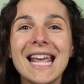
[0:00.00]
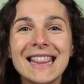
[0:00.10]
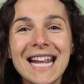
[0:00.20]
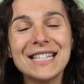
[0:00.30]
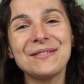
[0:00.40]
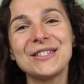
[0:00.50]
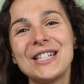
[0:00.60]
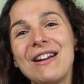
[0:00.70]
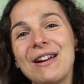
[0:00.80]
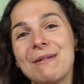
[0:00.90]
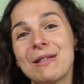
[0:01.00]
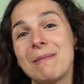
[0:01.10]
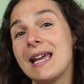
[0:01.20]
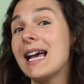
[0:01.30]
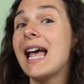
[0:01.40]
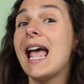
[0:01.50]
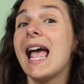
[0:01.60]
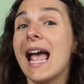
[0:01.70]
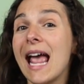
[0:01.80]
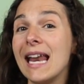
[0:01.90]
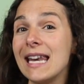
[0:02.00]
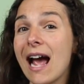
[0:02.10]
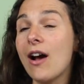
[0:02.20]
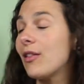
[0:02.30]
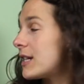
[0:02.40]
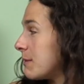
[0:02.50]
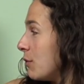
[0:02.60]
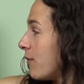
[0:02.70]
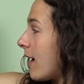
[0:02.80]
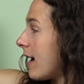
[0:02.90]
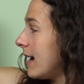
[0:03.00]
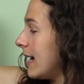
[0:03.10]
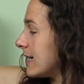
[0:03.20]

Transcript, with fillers: Thanks for sharing with me. And now let's move on